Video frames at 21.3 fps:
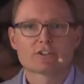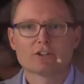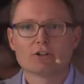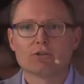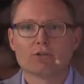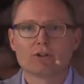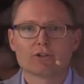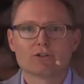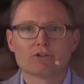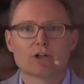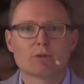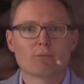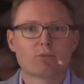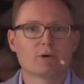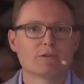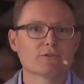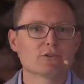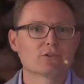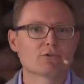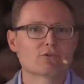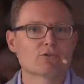go on top
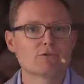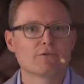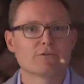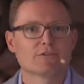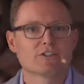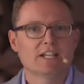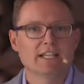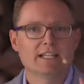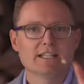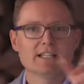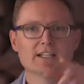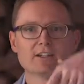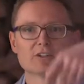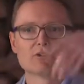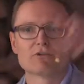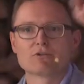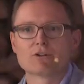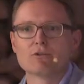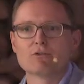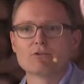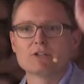of the roof, taking a
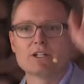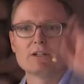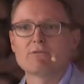drone,